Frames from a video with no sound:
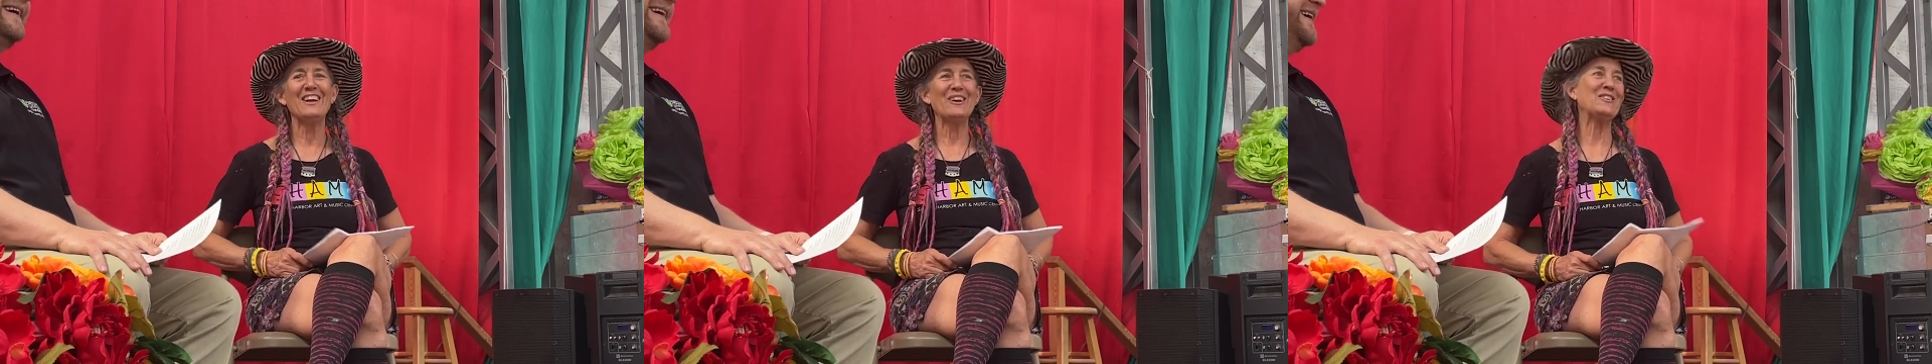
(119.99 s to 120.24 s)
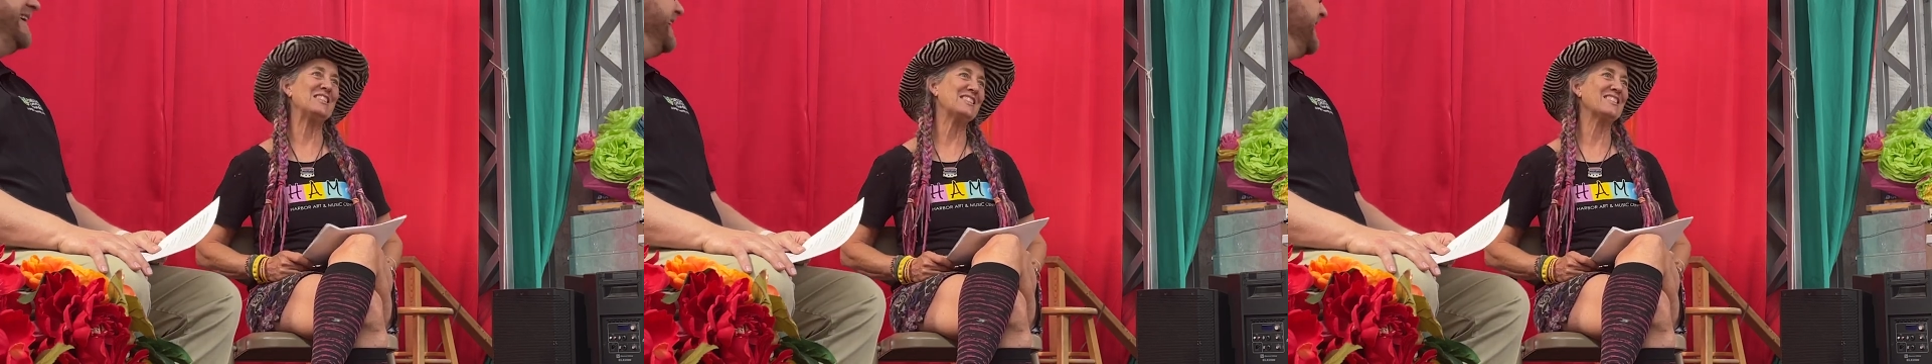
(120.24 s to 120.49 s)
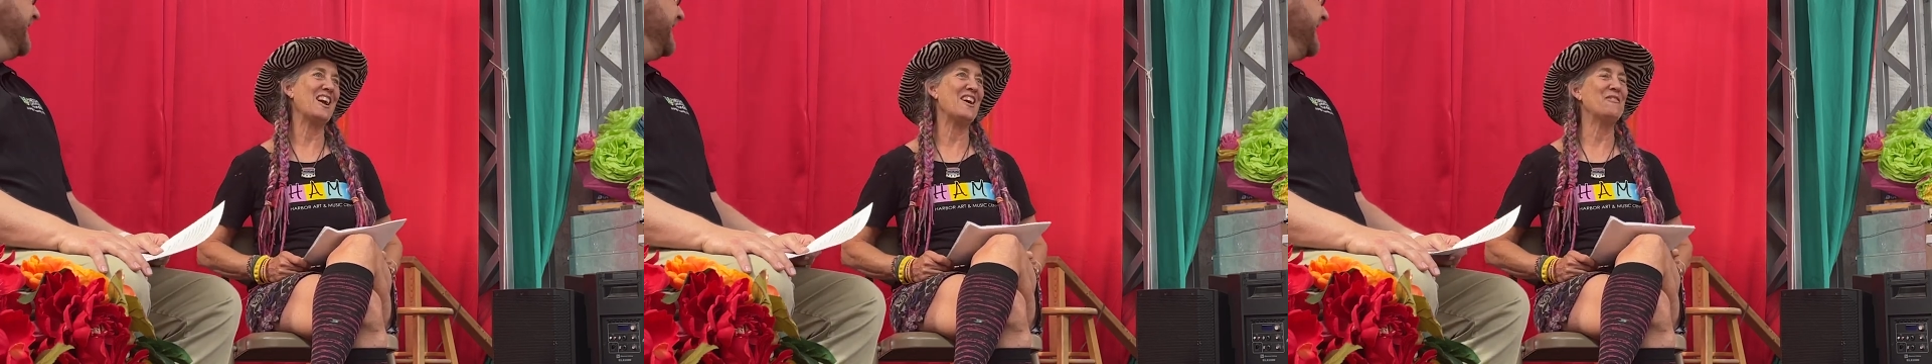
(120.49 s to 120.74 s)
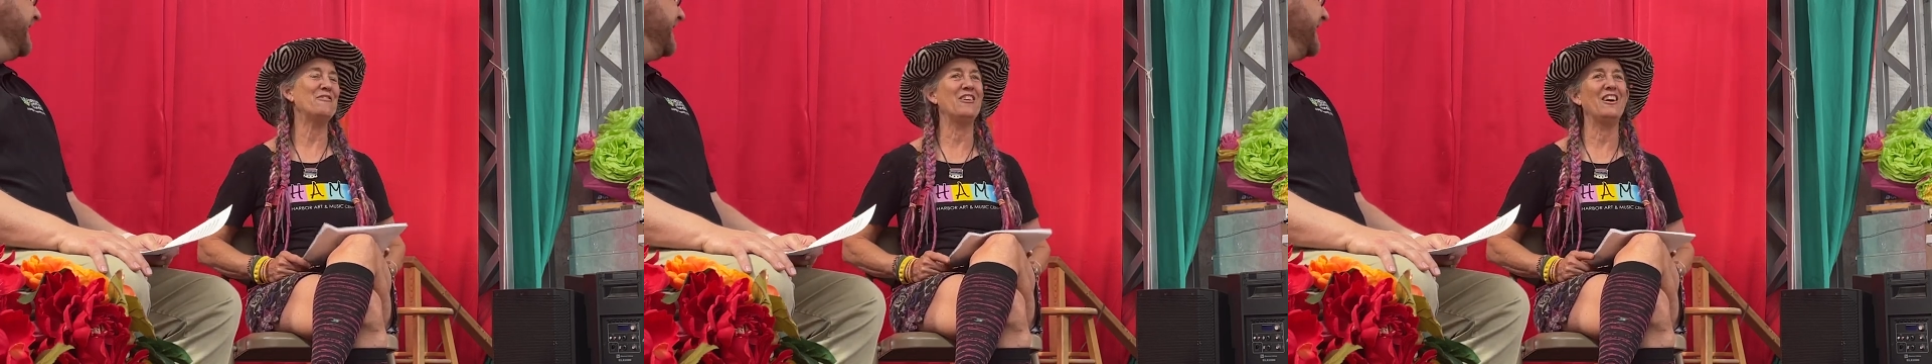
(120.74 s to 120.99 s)
which is kind
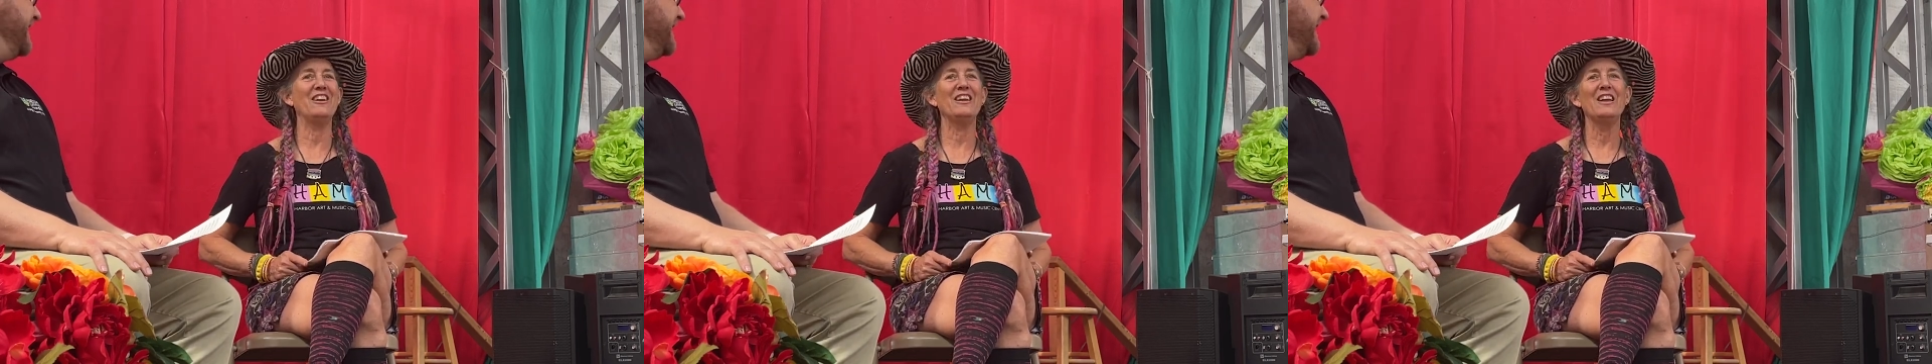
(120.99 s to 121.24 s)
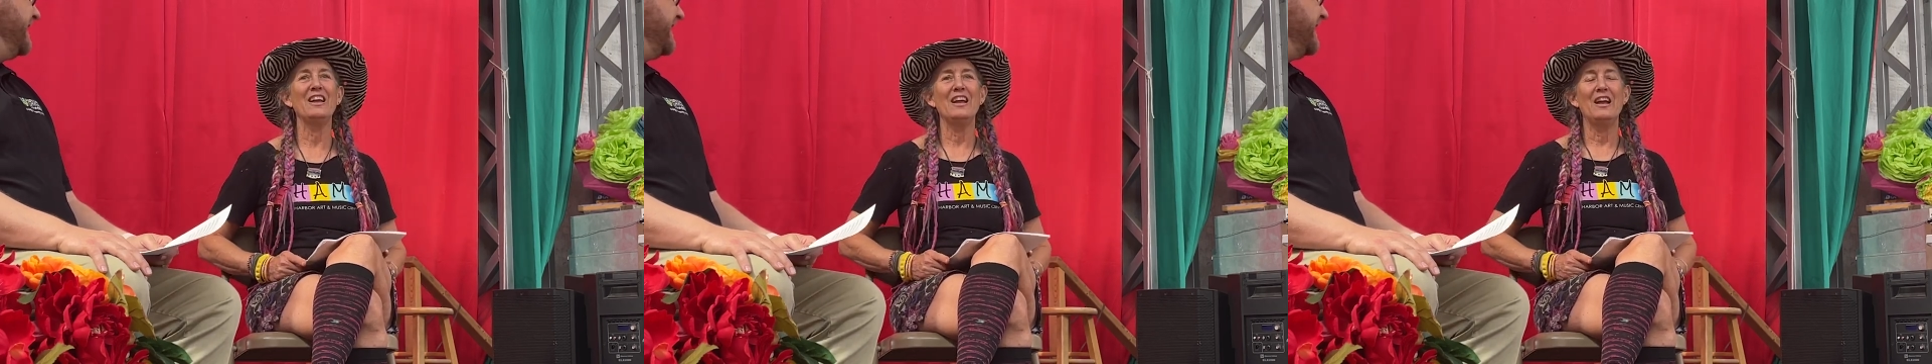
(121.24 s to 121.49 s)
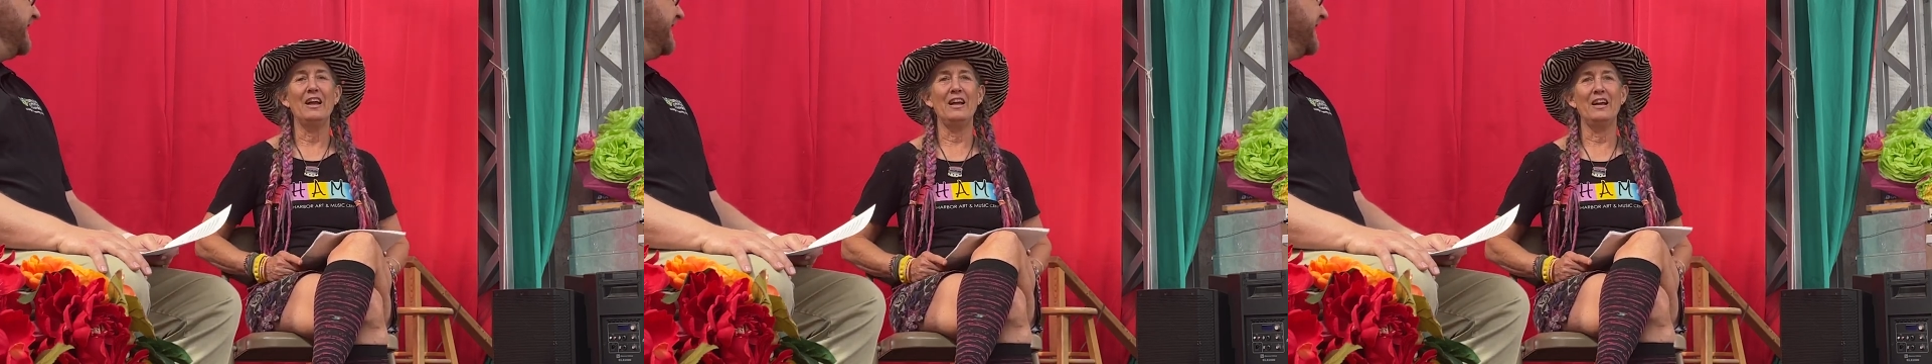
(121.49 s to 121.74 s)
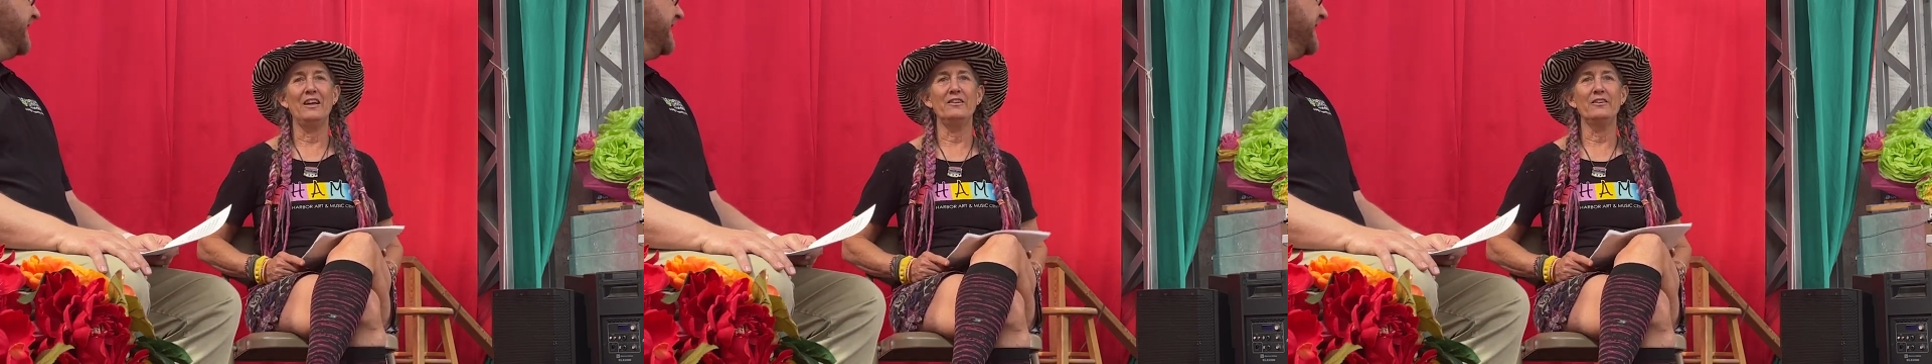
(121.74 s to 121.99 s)
of fun.
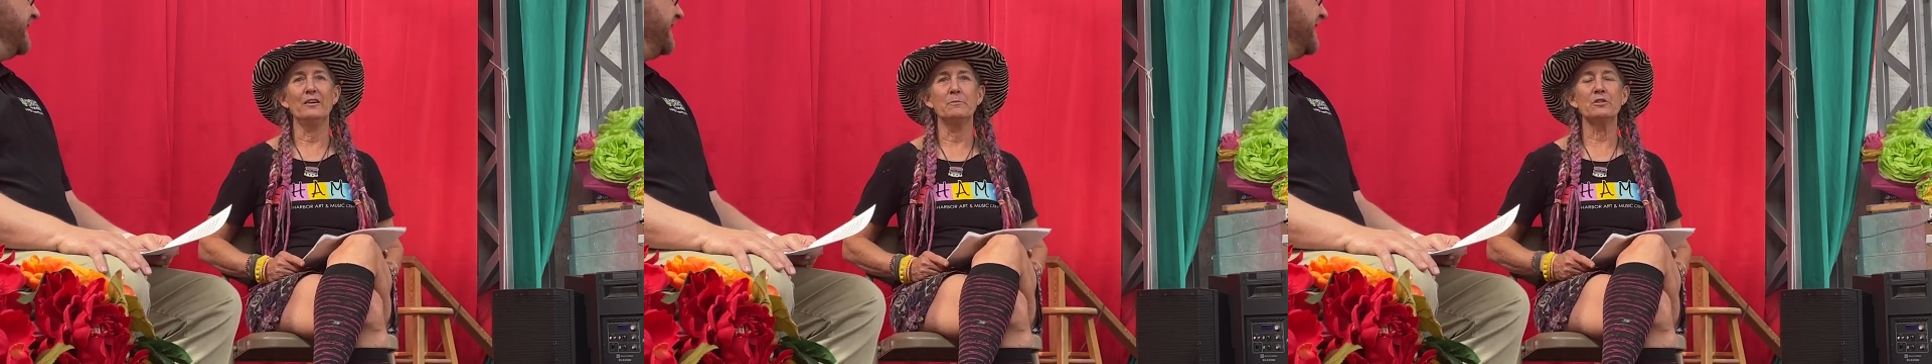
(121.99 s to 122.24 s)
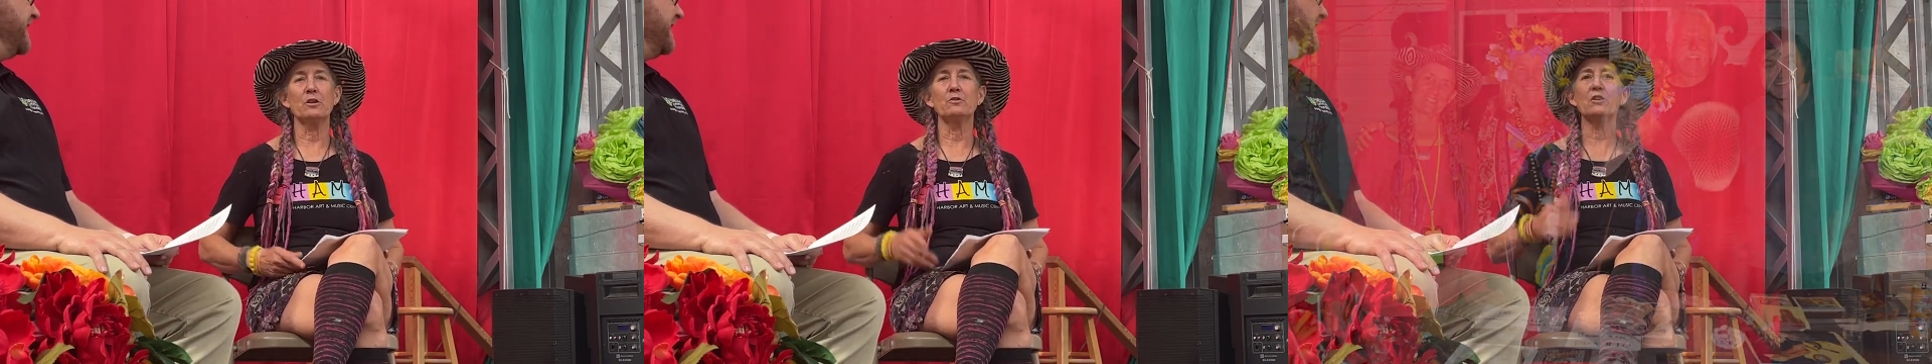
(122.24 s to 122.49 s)
And so